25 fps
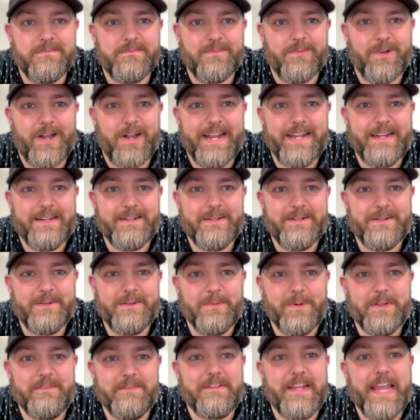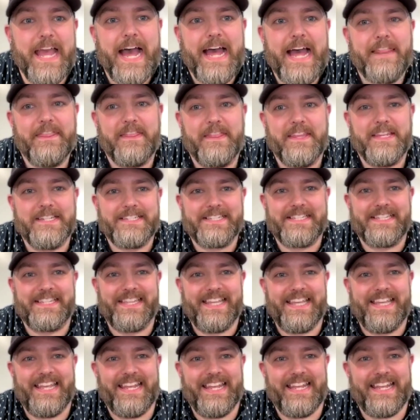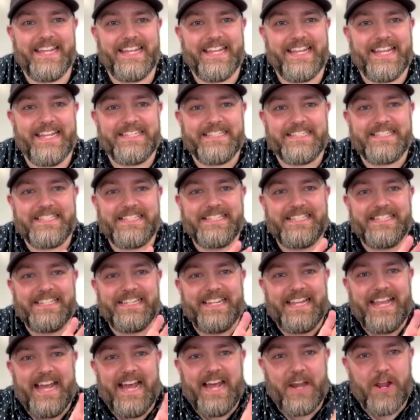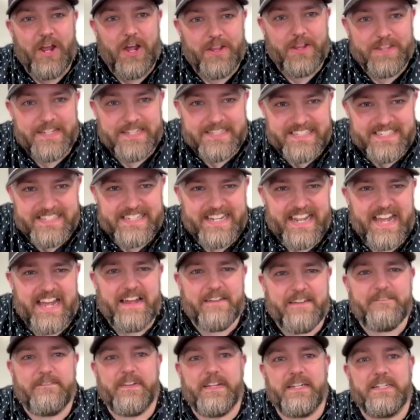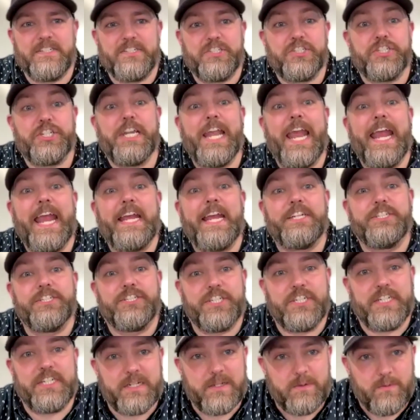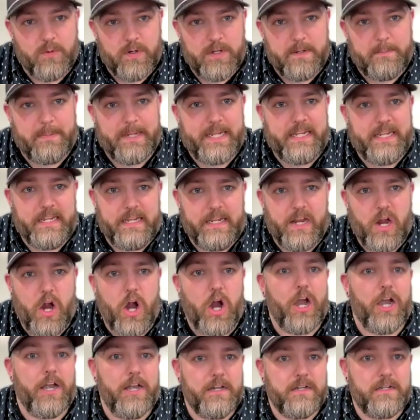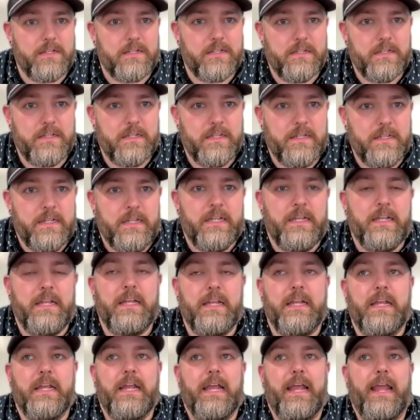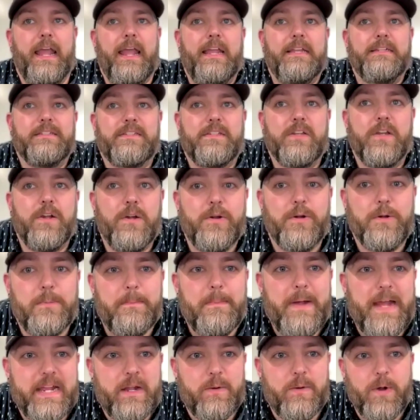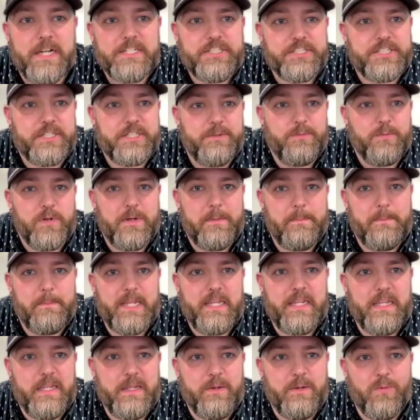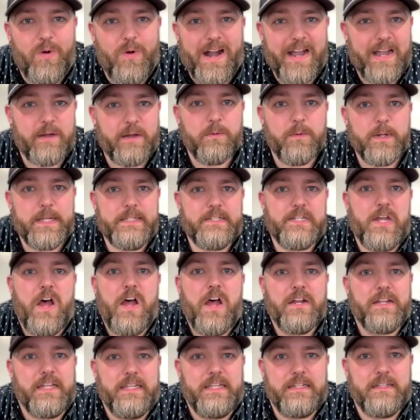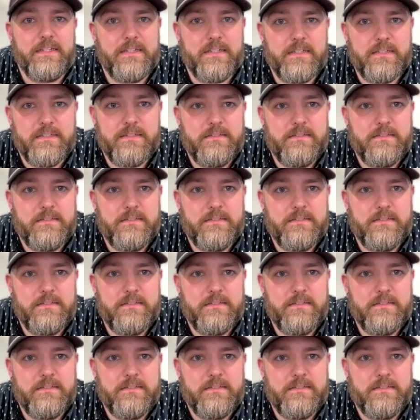right? We've got this thing, it's got all this stuff, and changing would be hard. And so my question would be, why are we talking?